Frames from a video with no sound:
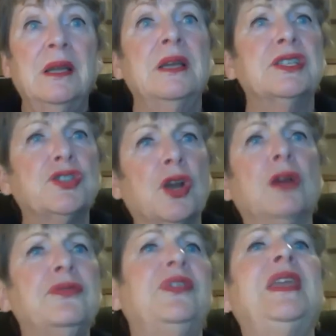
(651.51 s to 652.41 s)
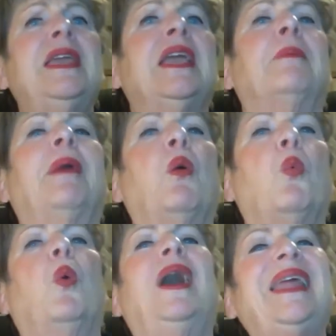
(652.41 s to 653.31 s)
Start thinking
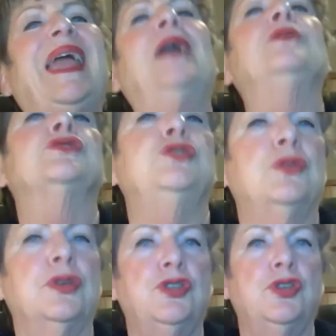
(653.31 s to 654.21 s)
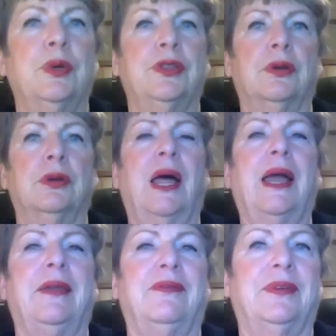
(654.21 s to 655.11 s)
about what else you can do with your
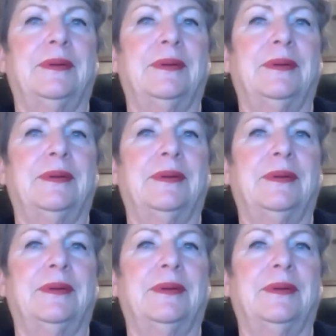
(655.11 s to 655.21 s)
life.